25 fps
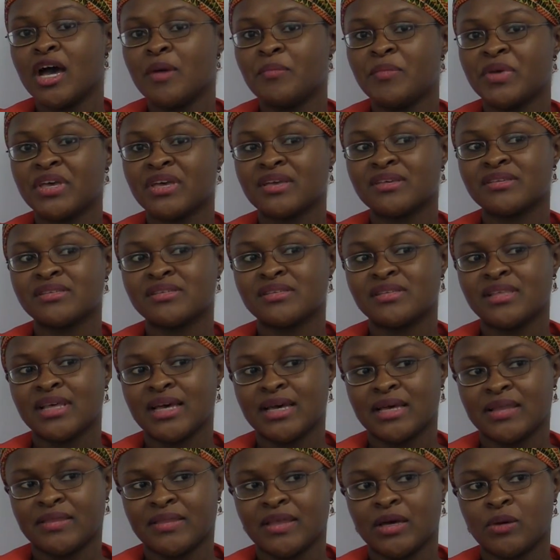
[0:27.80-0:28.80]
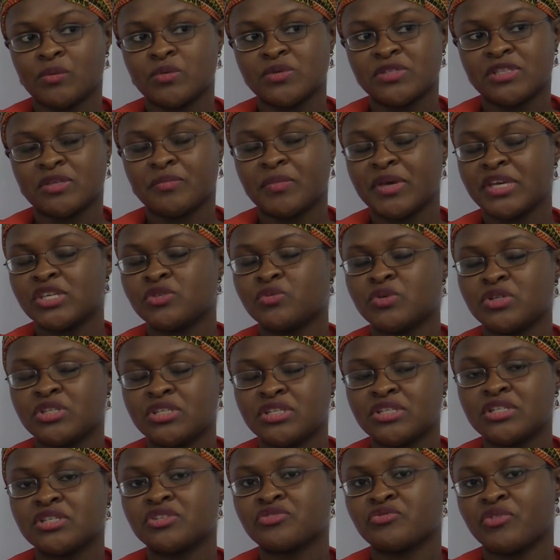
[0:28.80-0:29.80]
because that was the best way
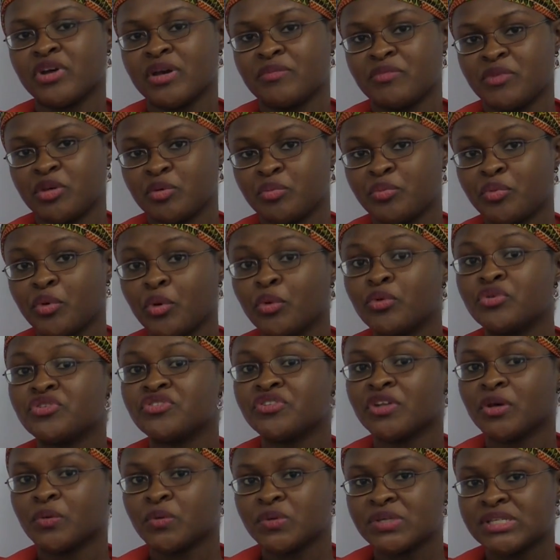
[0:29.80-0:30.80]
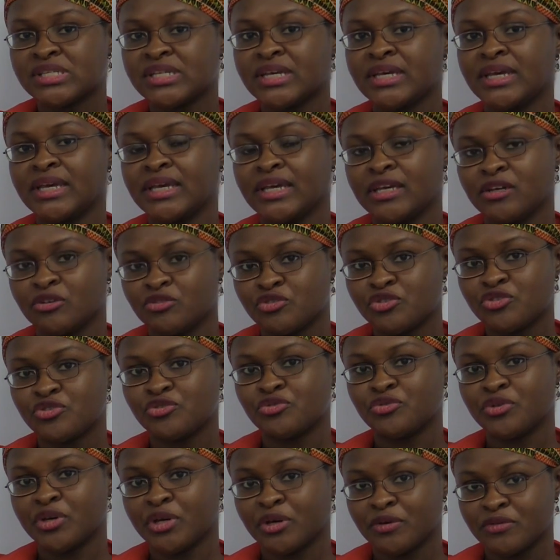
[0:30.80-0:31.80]
to describe the approach that was taken
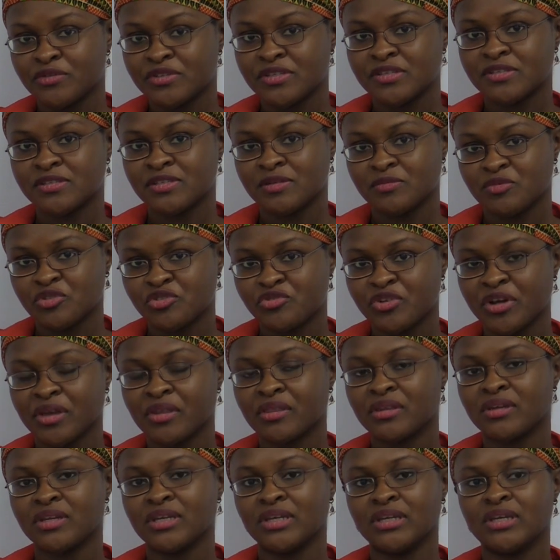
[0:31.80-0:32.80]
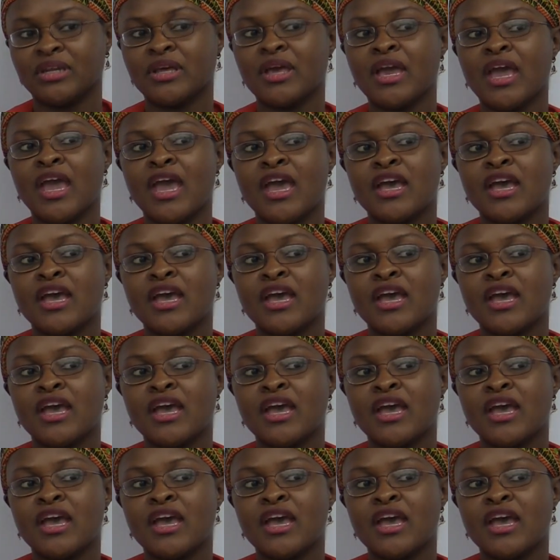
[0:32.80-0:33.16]
to health system strengthening.